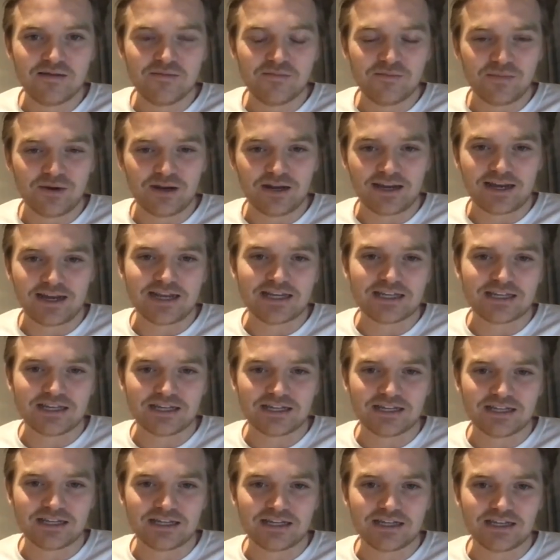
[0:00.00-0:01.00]
But I guess
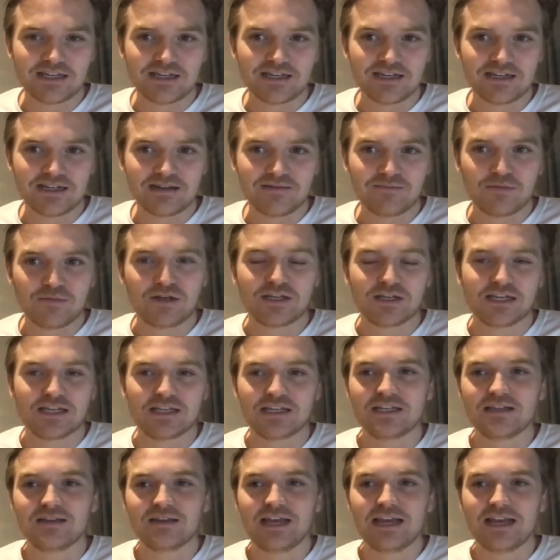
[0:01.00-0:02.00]
it's because
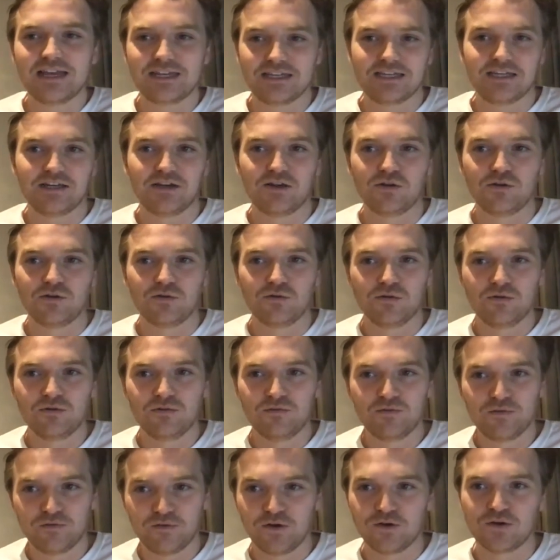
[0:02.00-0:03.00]
it's SEO
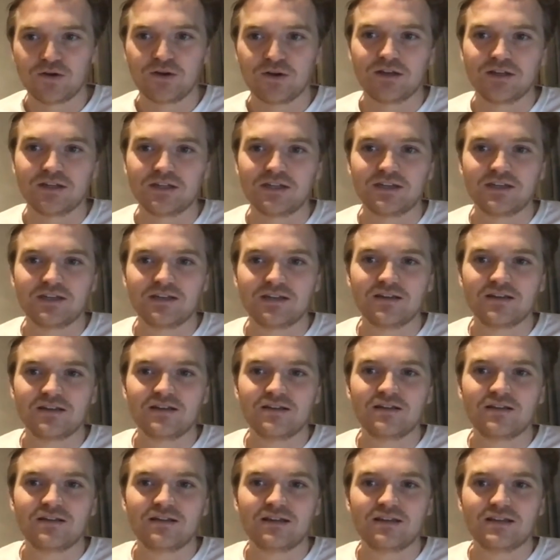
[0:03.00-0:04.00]
focused.
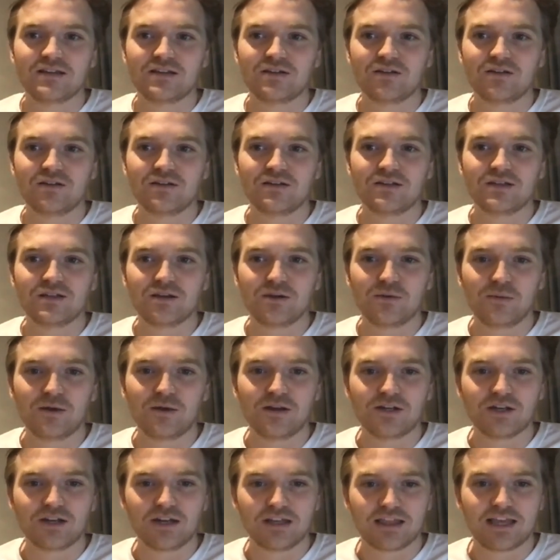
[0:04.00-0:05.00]
It's not so
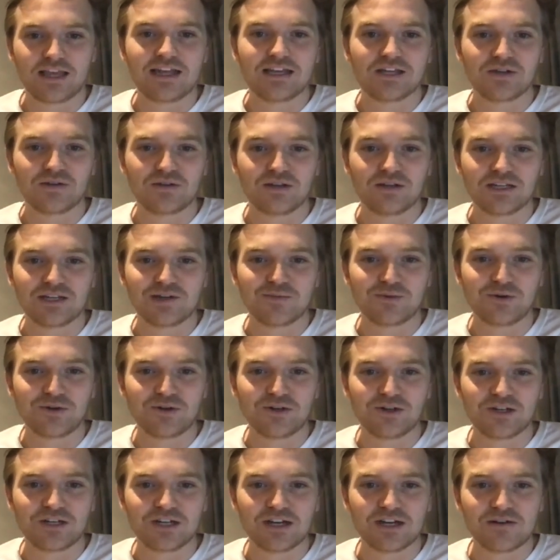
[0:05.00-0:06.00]
much like that's your
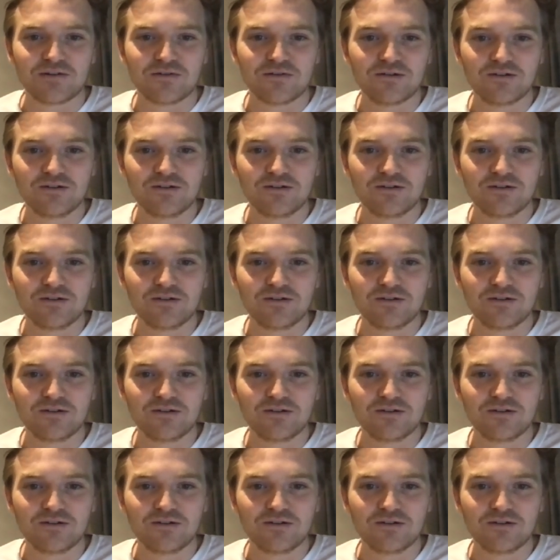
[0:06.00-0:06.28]
distribution channel.